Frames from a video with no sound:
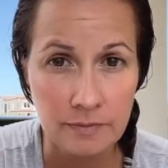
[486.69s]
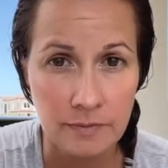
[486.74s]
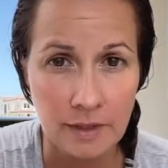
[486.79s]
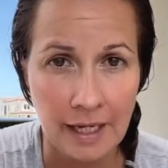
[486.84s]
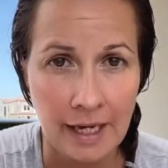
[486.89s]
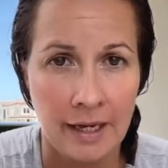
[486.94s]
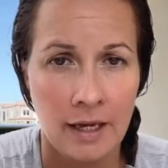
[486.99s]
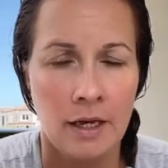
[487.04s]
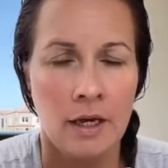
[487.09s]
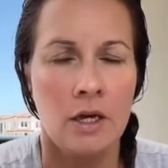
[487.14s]

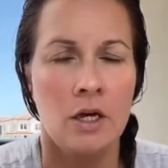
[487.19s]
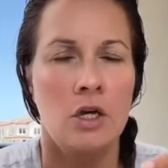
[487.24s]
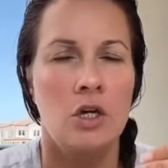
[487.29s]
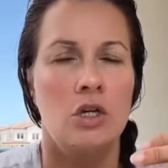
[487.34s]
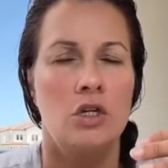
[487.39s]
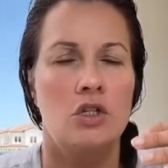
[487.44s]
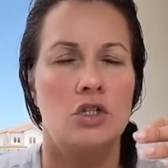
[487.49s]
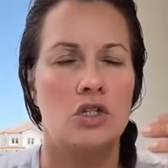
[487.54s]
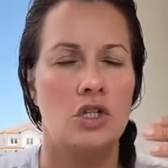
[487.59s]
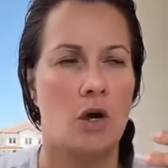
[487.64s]
Okay.
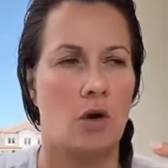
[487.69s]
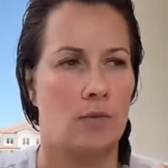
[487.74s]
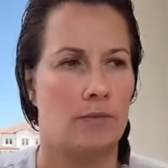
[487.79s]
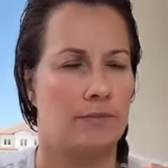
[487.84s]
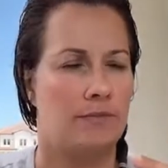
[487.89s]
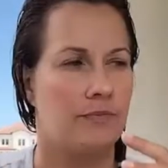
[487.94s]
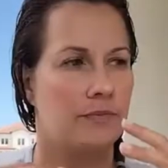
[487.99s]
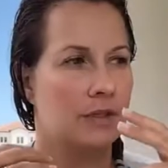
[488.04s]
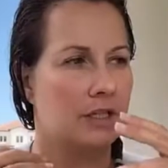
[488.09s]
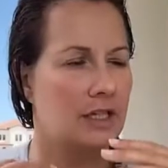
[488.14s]
So,
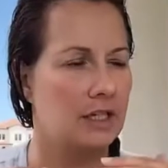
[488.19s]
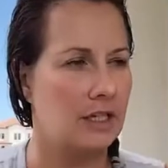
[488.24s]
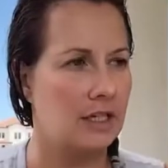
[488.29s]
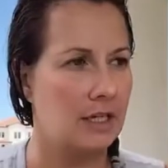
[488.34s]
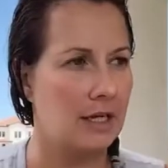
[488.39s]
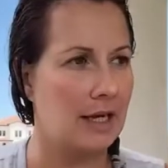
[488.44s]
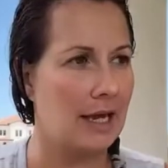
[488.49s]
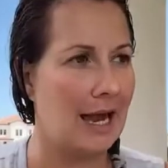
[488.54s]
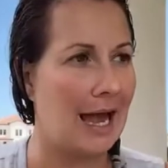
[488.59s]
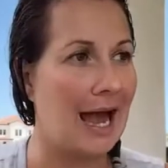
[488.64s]

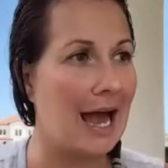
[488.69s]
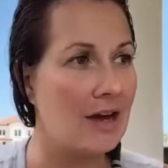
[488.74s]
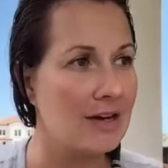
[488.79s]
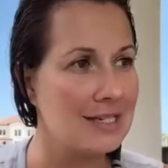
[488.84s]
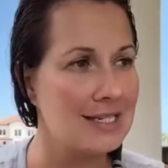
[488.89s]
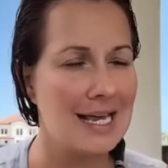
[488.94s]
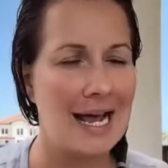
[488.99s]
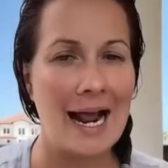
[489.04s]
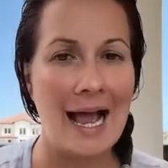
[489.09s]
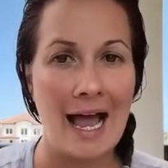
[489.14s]
how
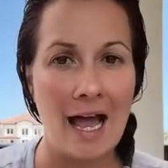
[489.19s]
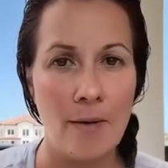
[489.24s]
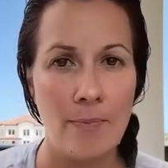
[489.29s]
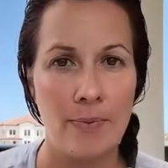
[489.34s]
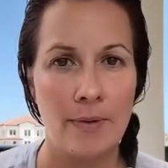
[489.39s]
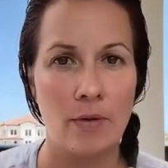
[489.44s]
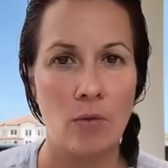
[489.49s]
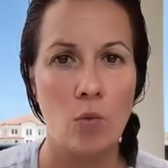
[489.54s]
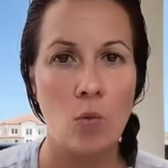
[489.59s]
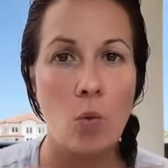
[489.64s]
does that
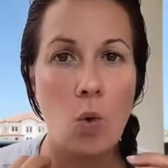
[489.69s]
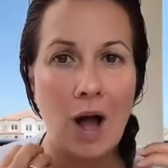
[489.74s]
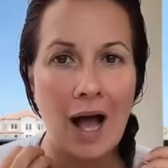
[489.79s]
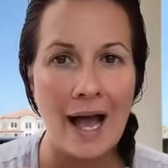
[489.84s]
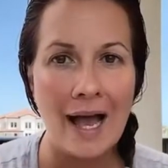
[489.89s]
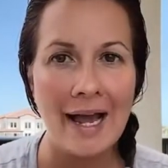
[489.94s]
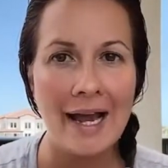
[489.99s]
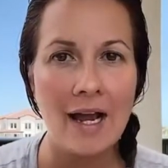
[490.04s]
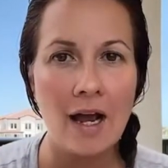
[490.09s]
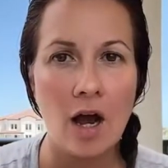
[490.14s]
happen?
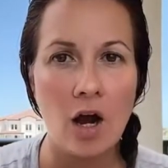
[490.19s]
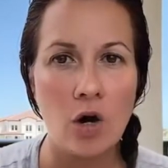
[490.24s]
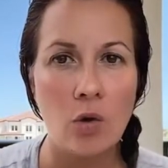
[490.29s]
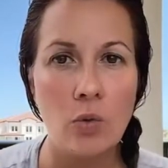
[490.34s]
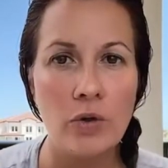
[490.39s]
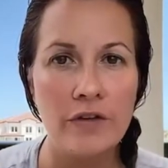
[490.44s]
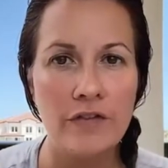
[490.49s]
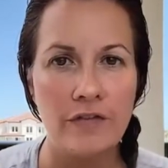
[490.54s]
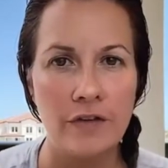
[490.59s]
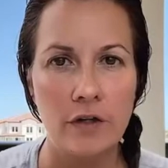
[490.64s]
Why are
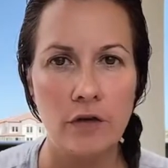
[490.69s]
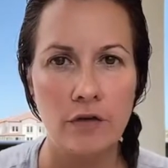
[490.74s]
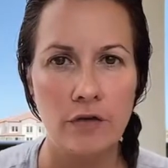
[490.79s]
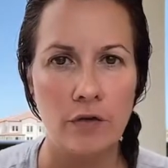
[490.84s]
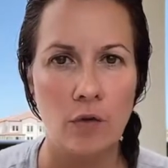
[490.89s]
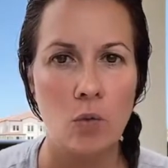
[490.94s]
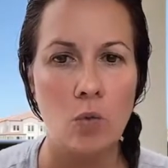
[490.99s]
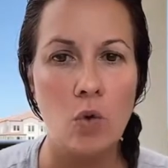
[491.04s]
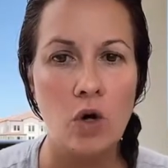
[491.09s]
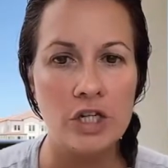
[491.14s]
we
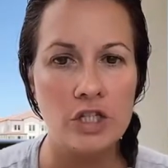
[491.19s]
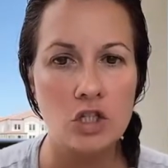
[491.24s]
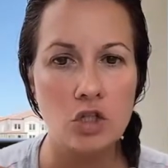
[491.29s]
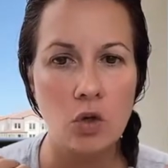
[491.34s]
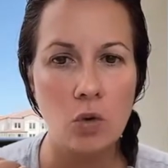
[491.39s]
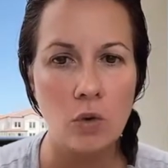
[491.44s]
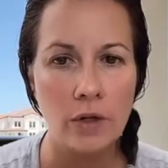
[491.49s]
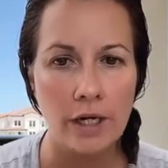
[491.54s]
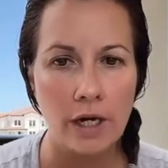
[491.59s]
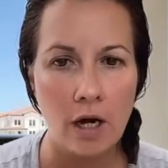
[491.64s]
fearful? What's
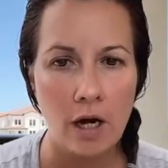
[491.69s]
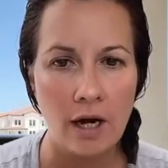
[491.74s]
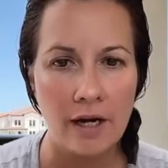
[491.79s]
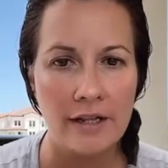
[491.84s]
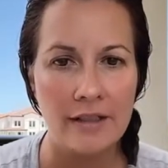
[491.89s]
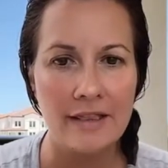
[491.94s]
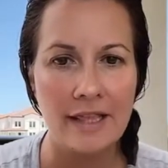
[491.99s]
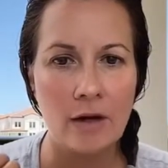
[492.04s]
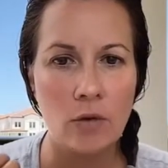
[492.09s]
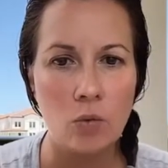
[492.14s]
going
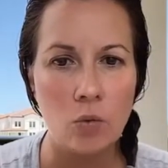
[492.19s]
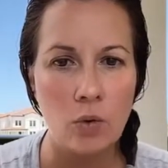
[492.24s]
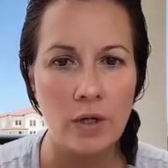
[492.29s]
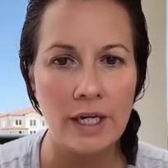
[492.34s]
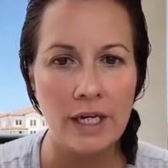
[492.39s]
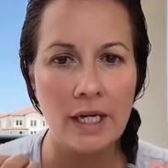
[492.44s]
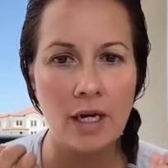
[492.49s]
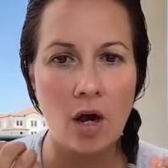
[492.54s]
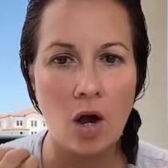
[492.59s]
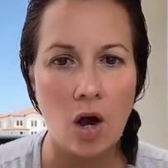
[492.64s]
on that
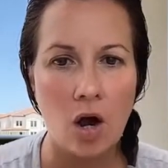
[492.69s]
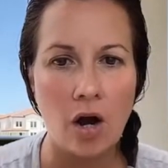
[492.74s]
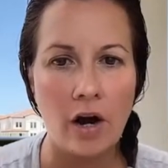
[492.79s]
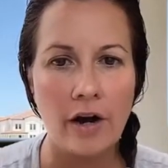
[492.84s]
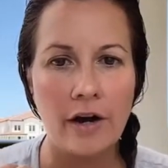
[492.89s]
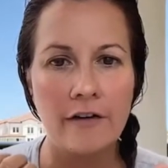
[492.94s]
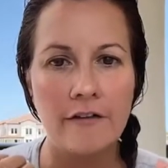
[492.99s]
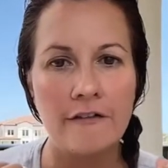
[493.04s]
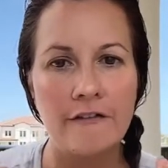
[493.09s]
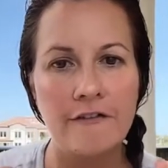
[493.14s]
we
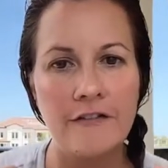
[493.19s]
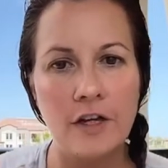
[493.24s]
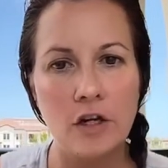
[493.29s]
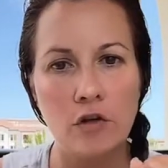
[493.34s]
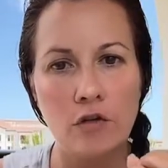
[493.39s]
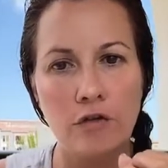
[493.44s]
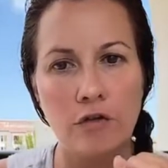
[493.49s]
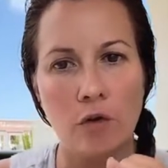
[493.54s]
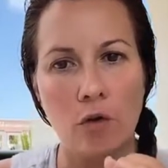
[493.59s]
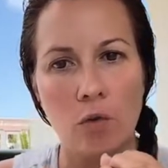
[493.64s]
are
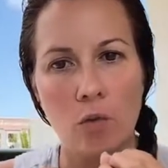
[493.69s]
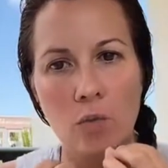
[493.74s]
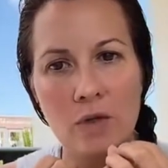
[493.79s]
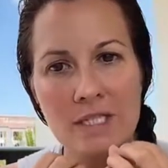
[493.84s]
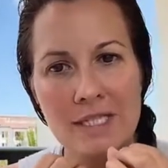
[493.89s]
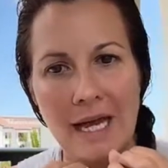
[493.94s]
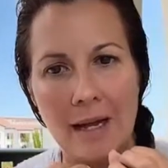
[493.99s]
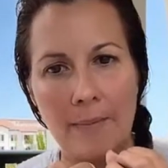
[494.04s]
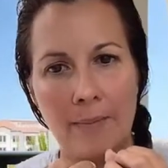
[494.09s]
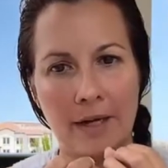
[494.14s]
fearful?
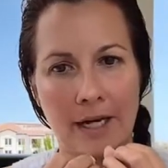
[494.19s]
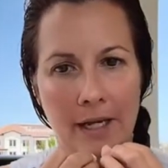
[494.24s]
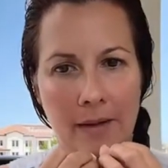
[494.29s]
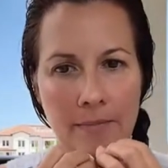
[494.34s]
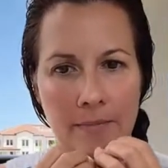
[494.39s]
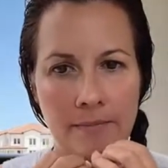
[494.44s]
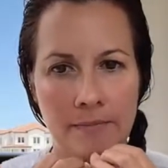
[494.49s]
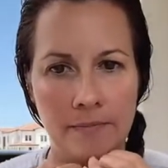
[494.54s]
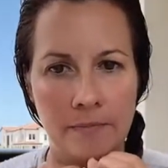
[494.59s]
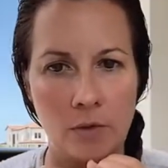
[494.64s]
What's happening?
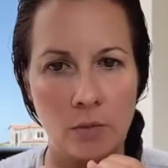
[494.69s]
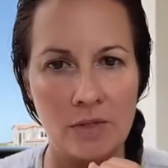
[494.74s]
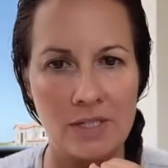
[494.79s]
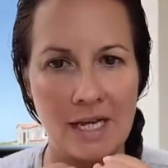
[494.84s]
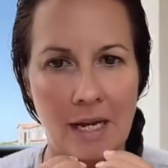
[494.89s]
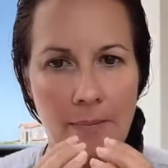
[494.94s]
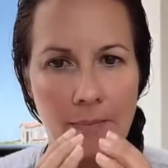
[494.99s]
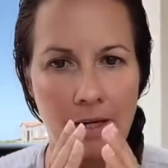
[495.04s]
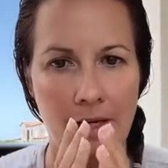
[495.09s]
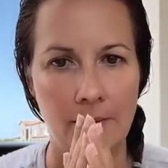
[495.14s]
What's
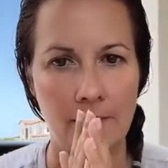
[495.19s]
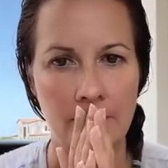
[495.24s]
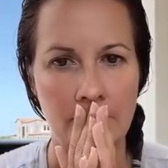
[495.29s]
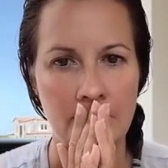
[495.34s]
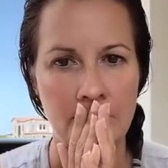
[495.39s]
happening?